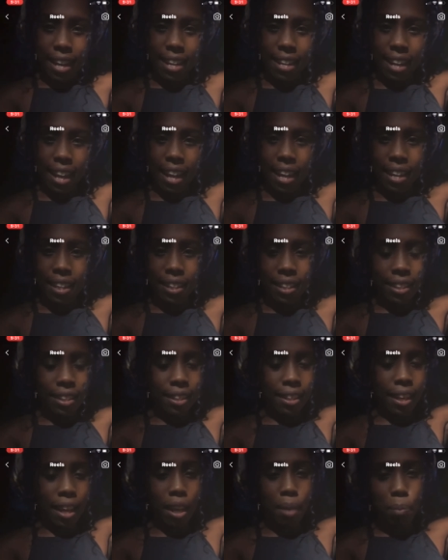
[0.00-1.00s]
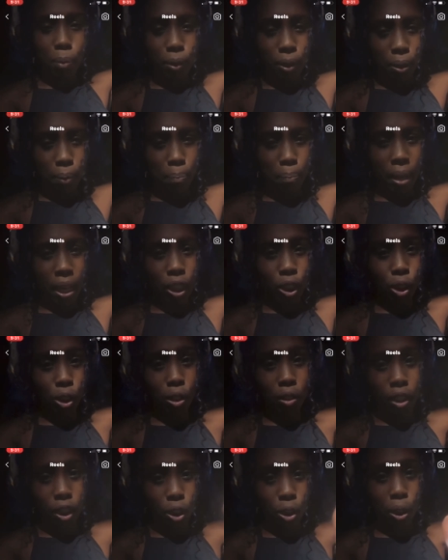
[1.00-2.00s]
and aided, enabled to make
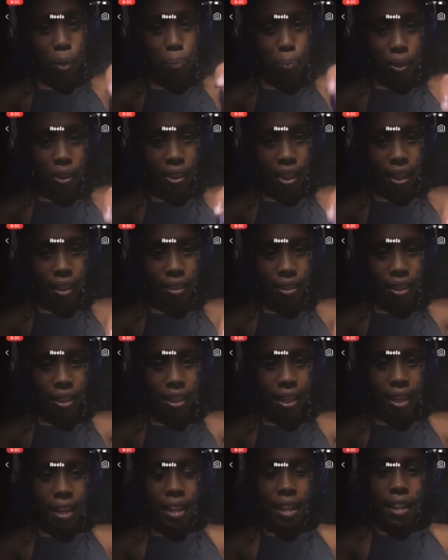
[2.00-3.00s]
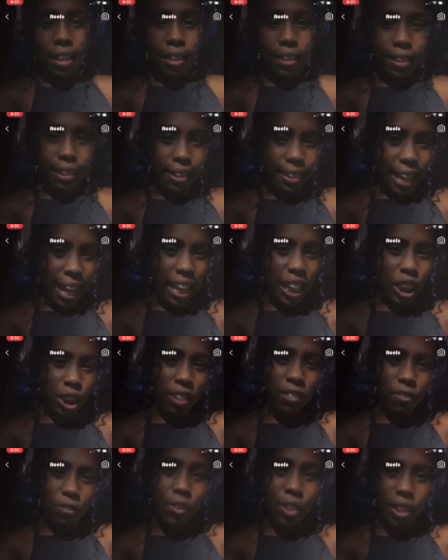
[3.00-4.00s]
sure that you're protected, they
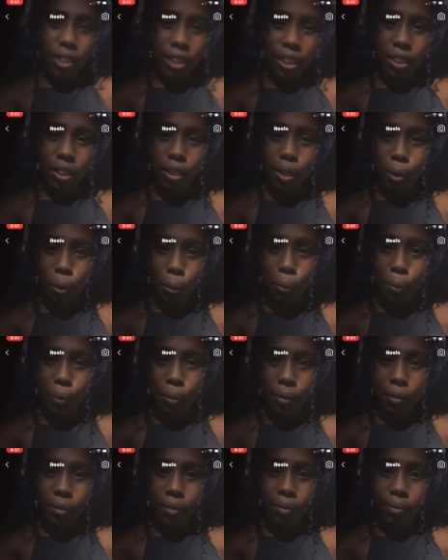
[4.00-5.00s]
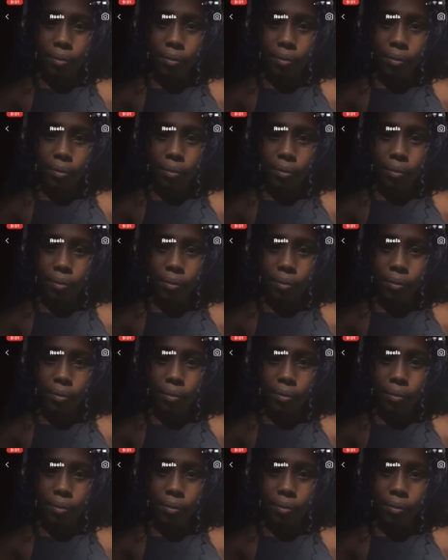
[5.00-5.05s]
should feel it too.